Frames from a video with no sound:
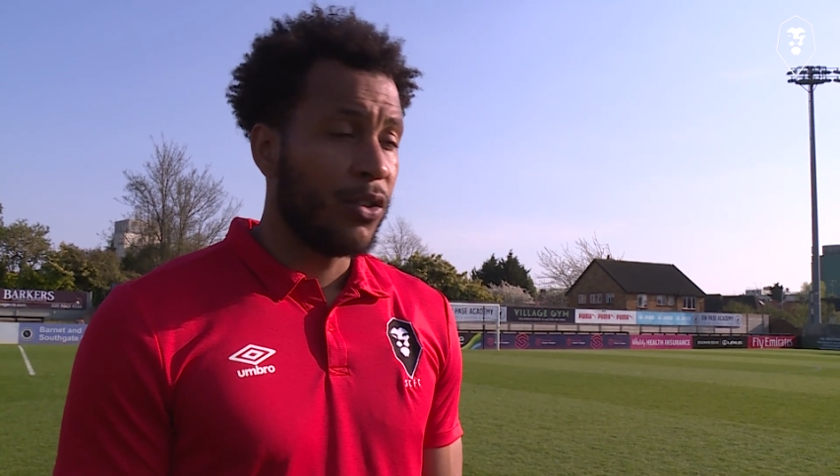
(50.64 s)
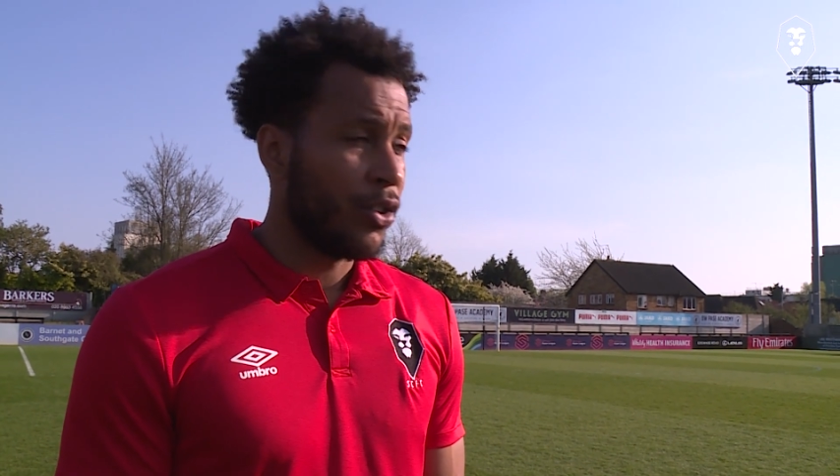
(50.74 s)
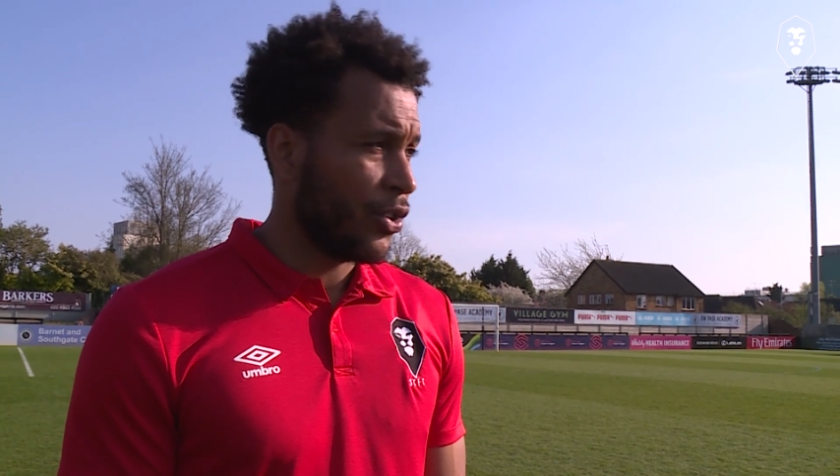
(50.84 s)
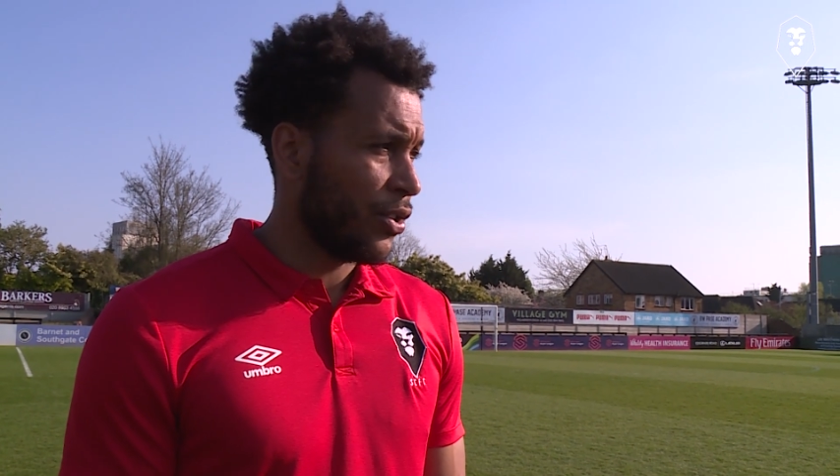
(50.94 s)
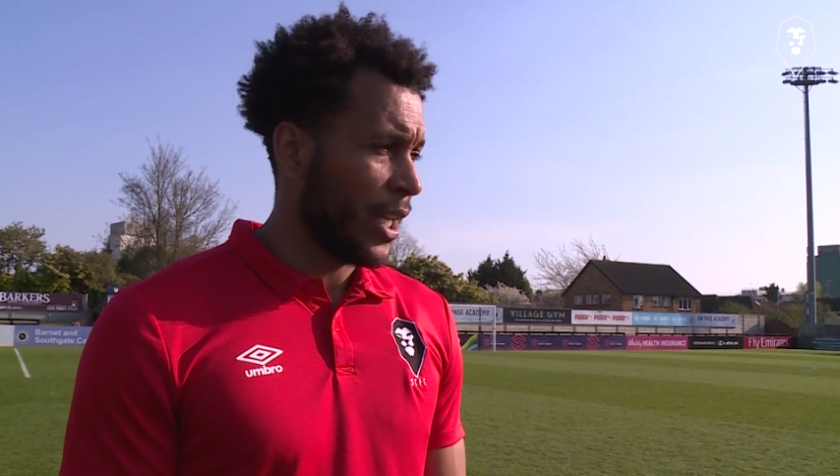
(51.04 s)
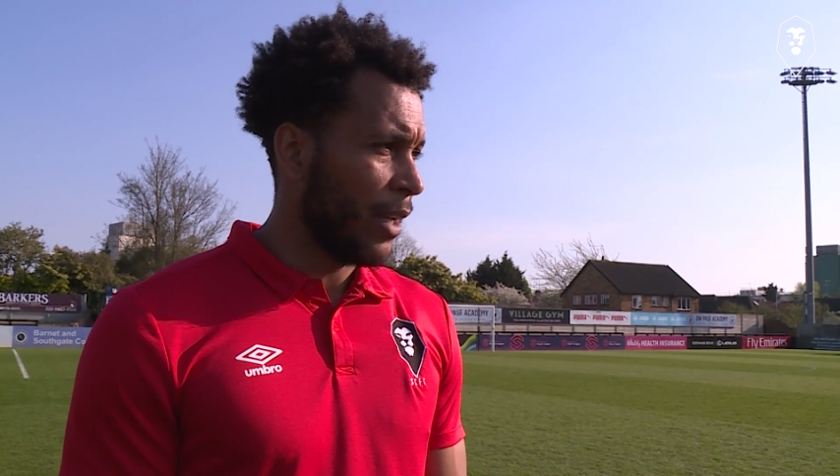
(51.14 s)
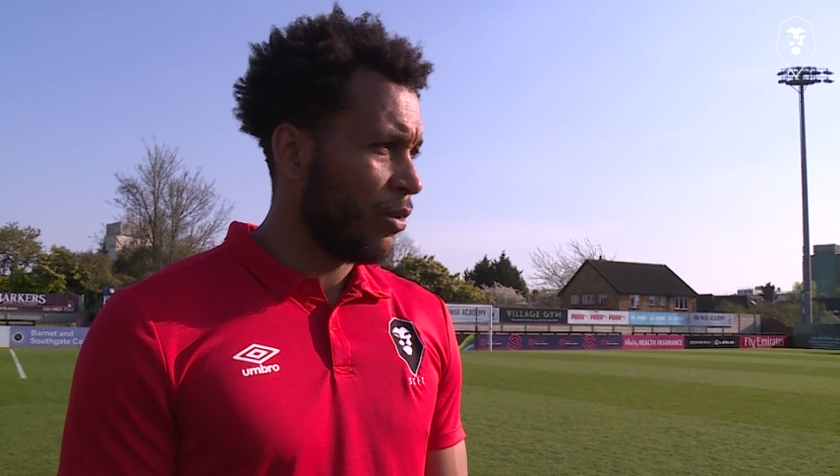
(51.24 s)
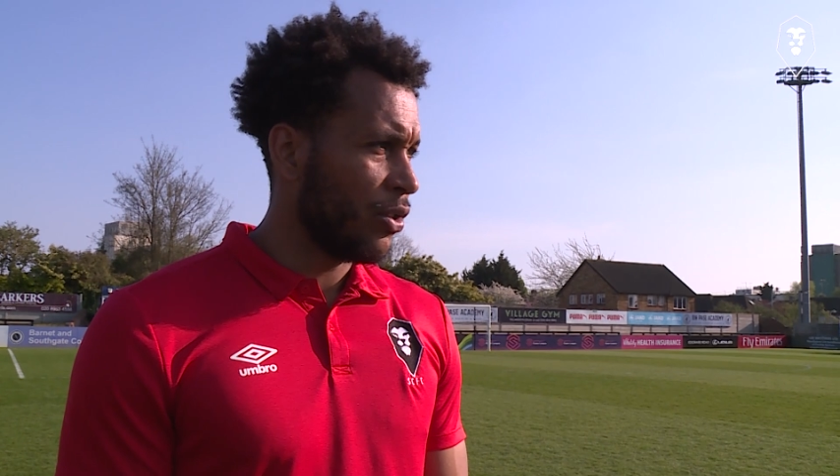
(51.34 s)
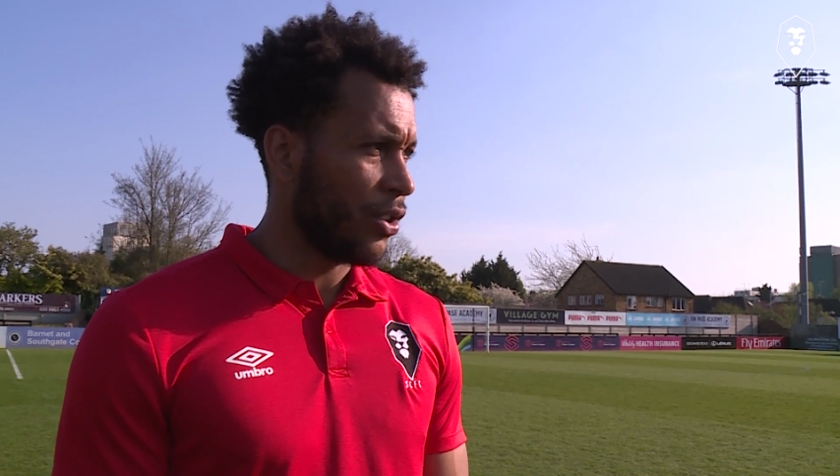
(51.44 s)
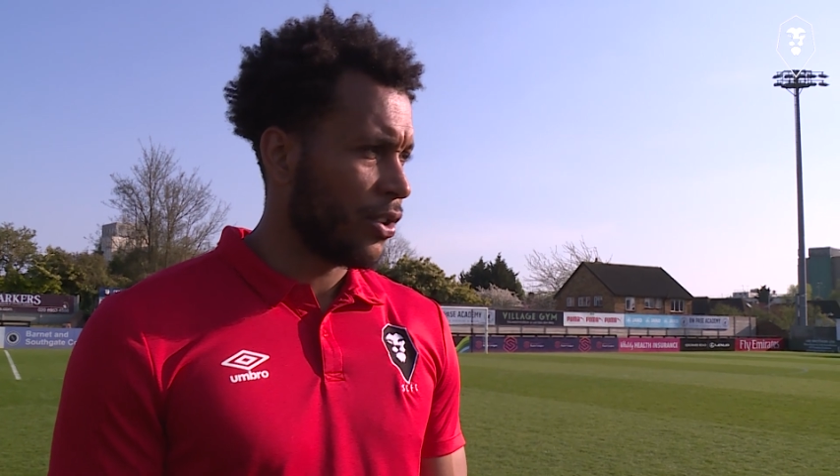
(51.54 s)
It's just, it
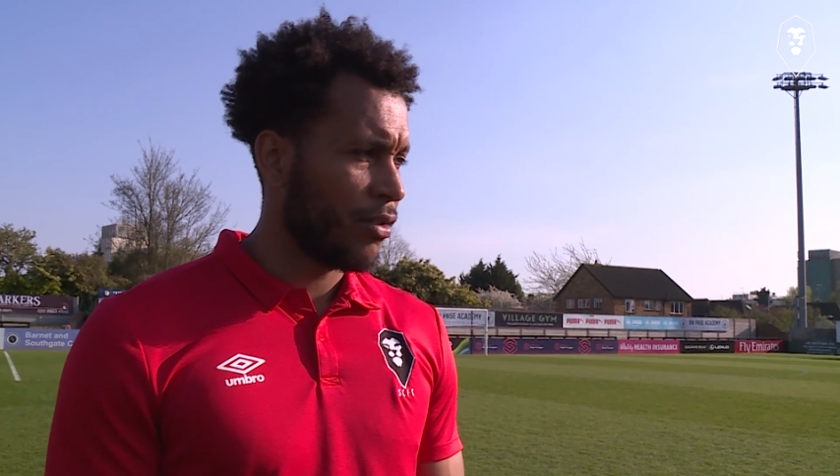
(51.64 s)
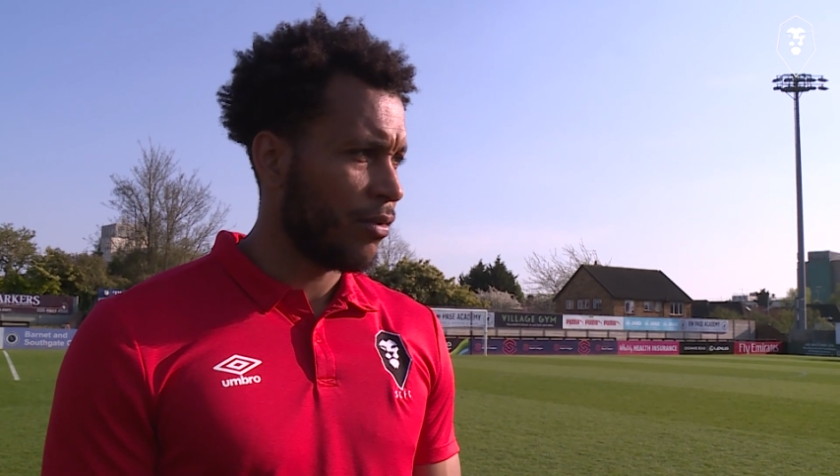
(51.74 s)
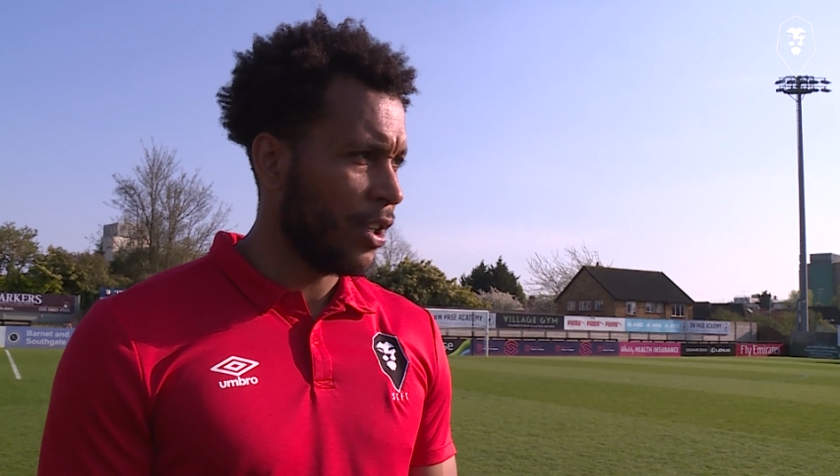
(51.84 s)
was just,